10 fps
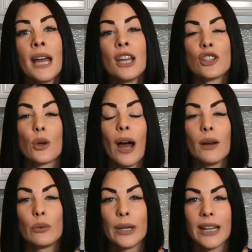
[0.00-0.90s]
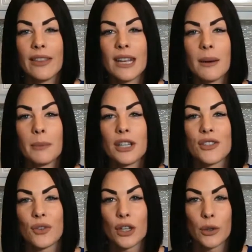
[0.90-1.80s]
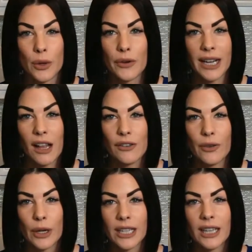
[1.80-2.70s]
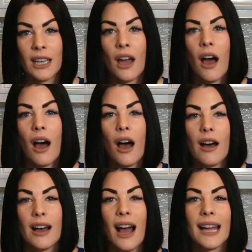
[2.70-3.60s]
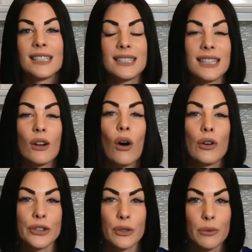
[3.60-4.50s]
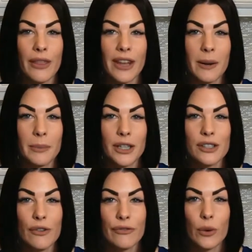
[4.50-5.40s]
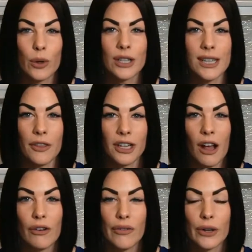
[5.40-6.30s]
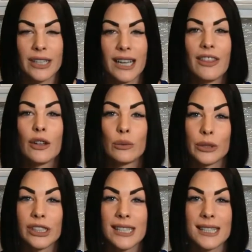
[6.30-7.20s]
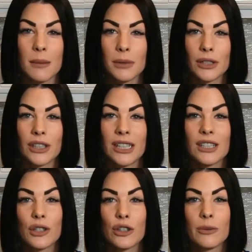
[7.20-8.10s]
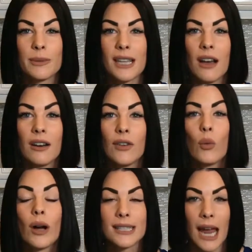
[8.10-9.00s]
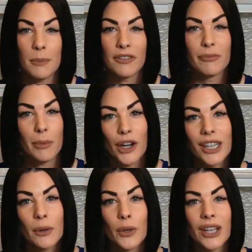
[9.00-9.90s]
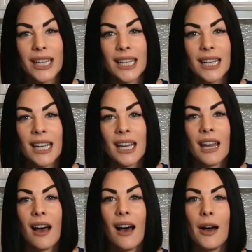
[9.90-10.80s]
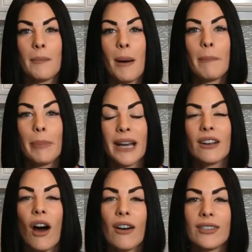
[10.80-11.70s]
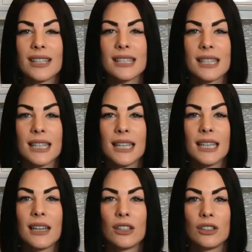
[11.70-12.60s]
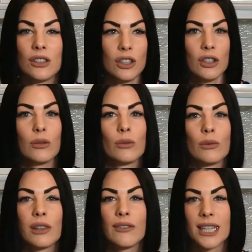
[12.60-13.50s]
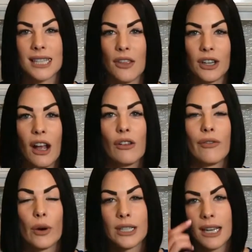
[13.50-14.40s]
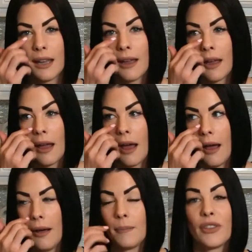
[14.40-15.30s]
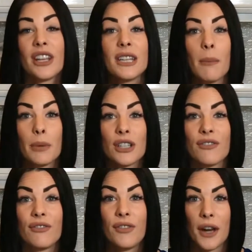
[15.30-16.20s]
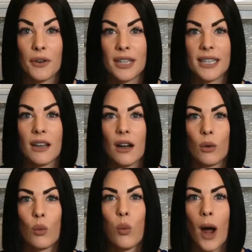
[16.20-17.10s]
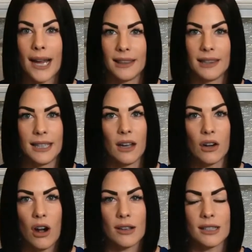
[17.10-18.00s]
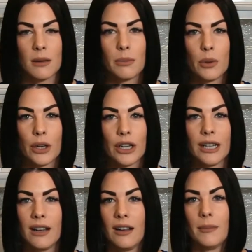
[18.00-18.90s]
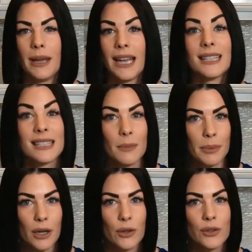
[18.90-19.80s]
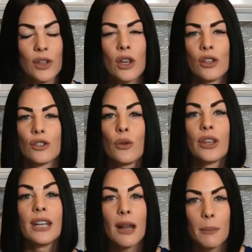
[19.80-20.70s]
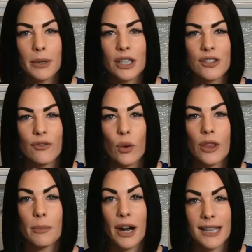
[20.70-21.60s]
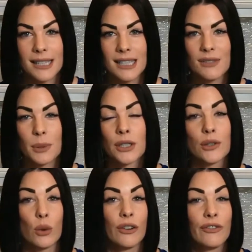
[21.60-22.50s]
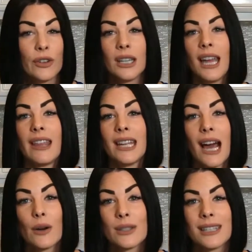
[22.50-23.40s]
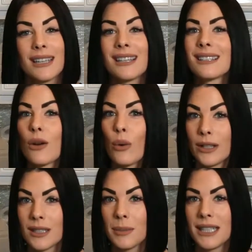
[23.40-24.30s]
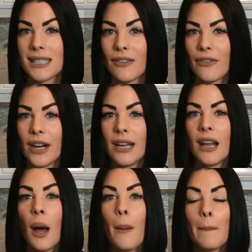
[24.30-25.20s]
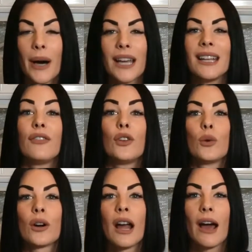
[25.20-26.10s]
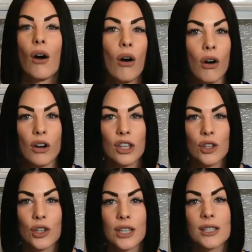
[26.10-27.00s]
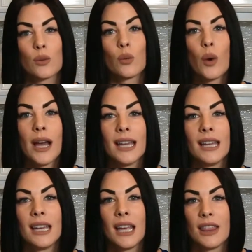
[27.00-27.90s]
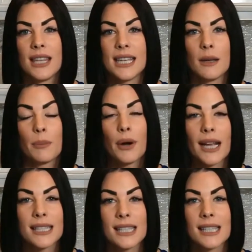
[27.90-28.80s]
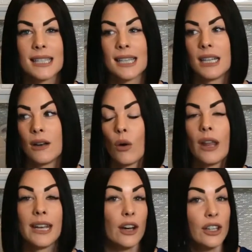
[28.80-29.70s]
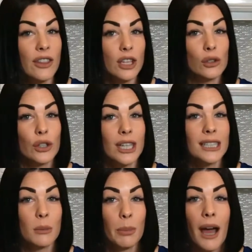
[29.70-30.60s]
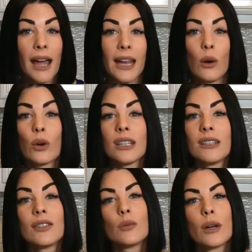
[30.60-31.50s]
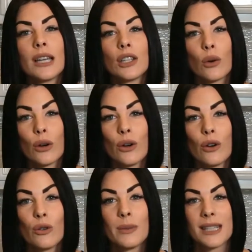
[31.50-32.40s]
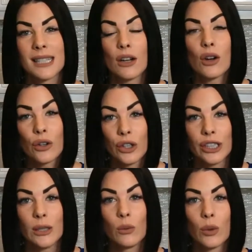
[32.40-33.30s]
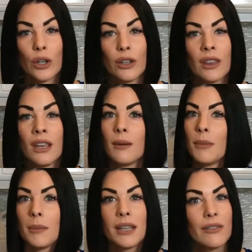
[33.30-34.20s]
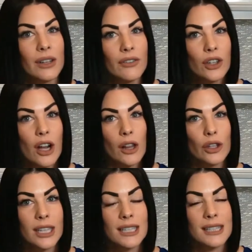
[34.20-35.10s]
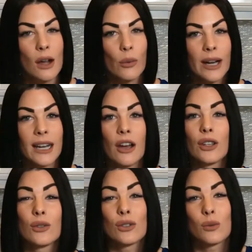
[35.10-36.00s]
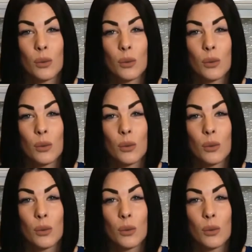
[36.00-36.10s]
So I ran the numbers for Corona, California. I did also run the numbers for Southern California, and they're really similar in terms of what type of market we're in. But obviously, you know, living in Southern California, the numbers vary widely across the board and zip codes. So the numbers for the prices per square foot and housing is going to be different. But if you are at all curious what the prices in an area that you're looking to buy, or even what your home is currently worth, maybe even if you're not looking to sell right now, you just